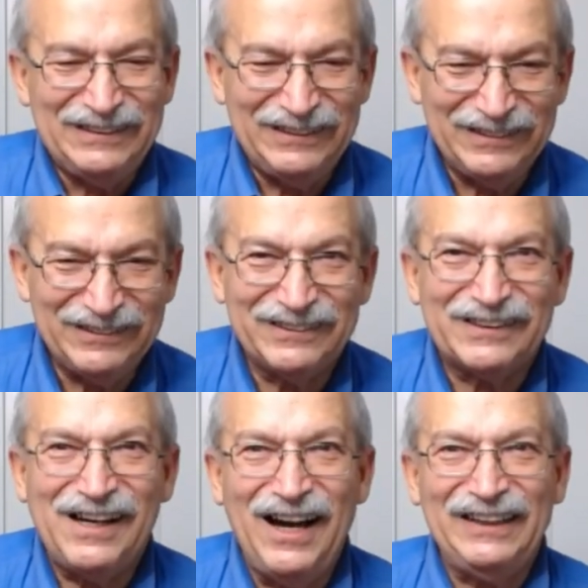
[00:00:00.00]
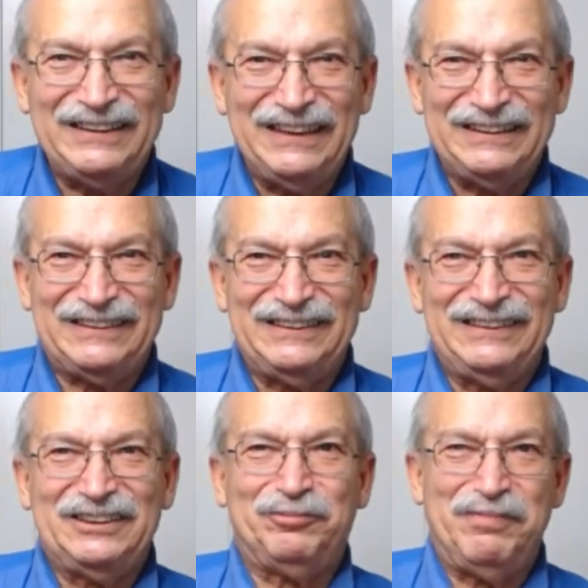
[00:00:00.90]
Although the content
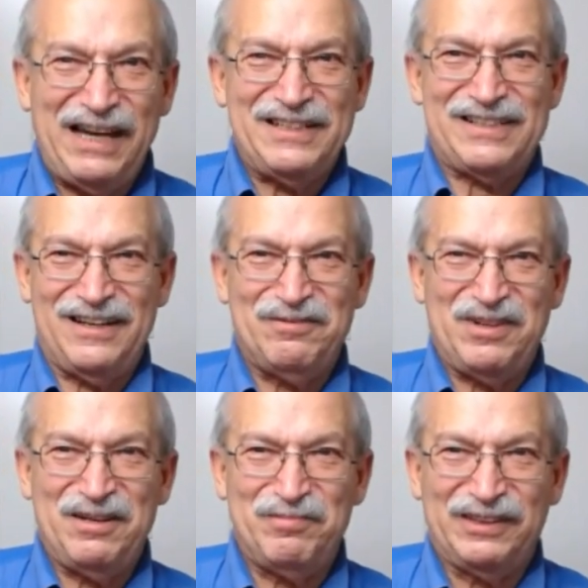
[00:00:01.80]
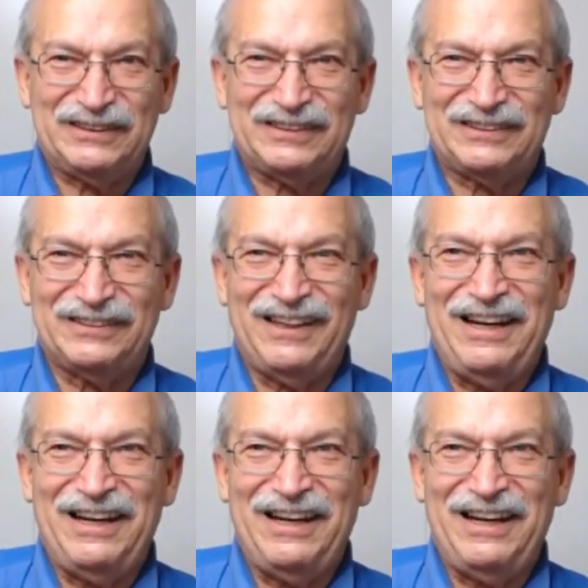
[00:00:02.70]
is based on my books,